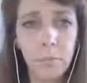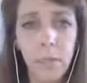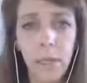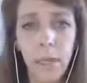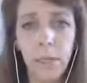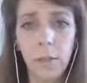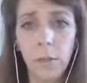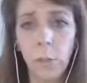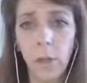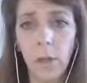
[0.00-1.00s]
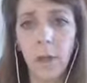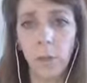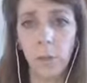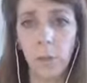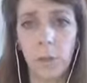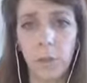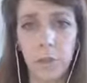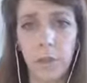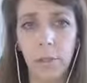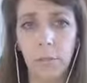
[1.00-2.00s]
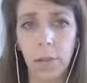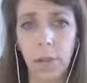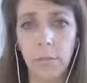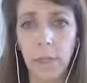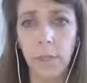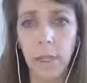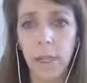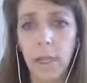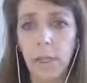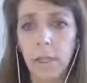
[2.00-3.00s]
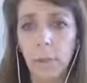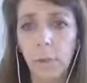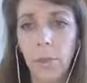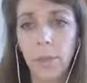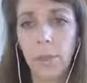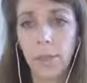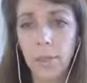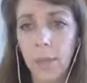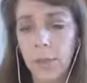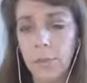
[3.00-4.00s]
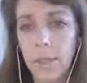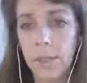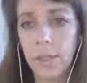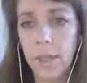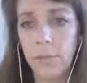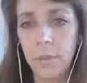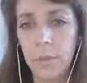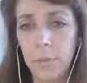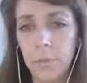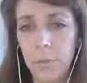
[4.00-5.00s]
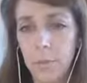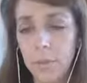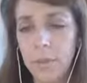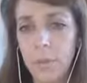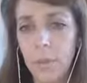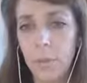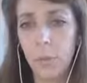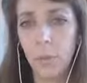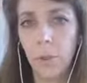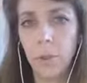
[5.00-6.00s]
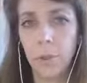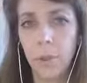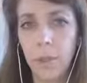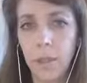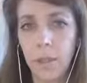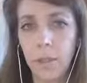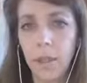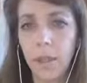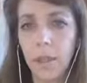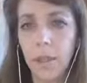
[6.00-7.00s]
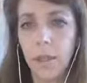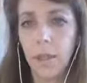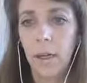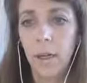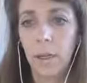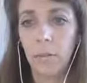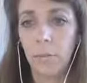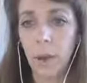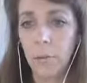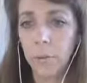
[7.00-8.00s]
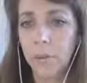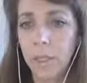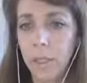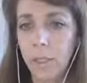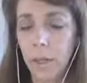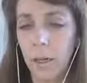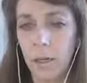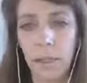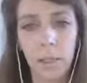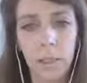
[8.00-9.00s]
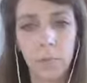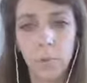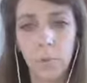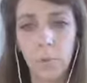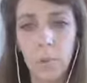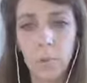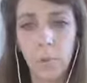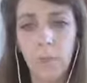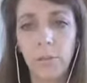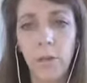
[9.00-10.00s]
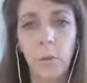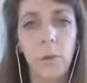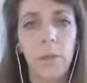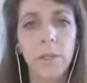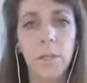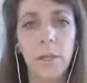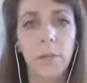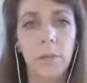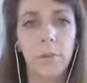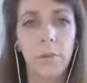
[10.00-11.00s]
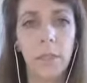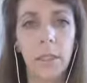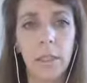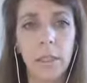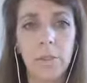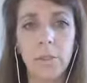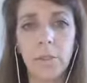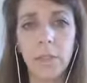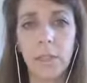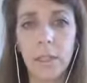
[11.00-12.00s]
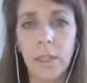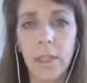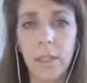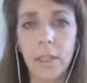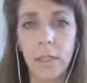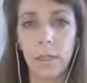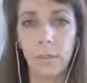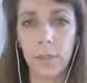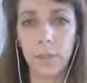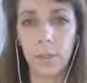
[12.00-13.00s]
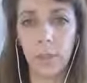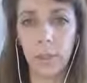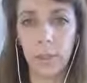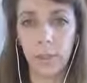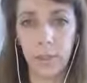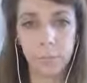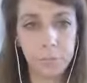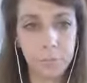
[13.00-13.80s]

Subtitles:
And what kind of group board that you get involved in. You really do need to take the time to look through the stuff in the board periodically, probably at least once a week, if not once a month at the very least, so that you can get an idea of what's going on there.